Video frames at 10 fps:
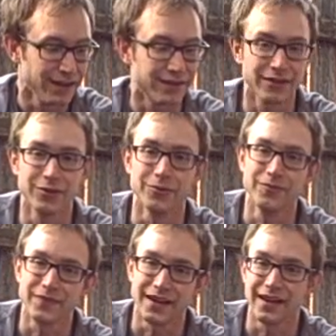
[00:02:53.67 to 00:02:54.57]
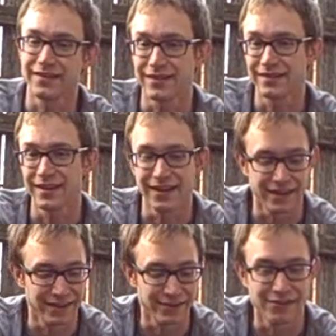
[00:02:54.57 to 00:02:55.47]
So, as I
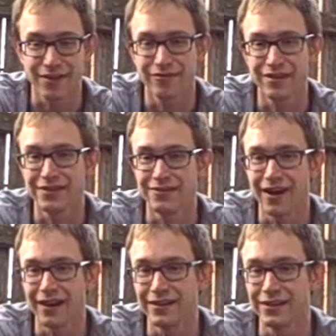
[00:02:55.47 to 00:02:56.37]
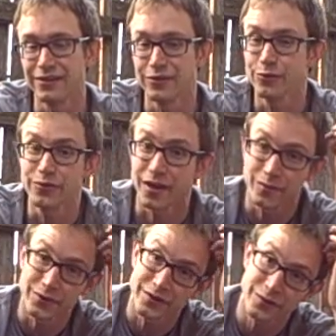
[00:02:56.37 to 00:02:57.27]
said, you definitely do not need 2
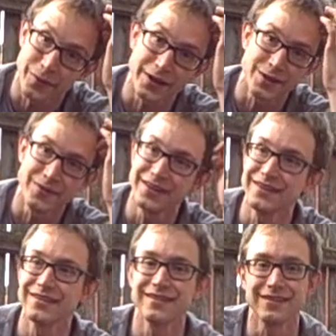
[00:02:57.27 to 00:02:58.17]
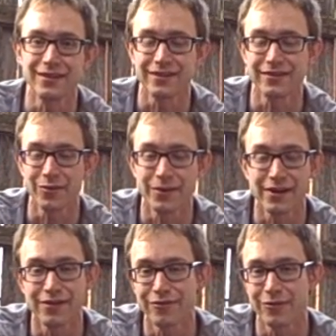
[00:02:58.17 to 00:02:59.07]
tumblers by any means. There's so
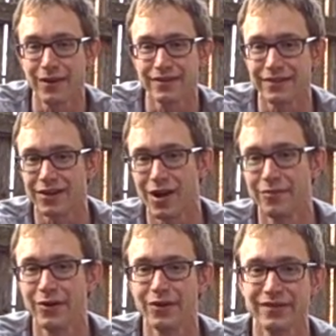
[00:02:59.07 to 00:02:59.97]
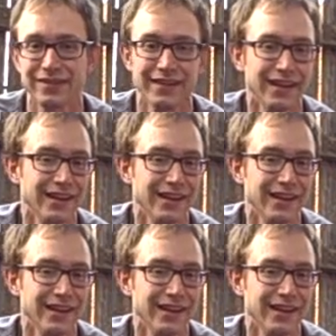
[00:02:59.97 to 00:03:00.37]
many different ways to compost.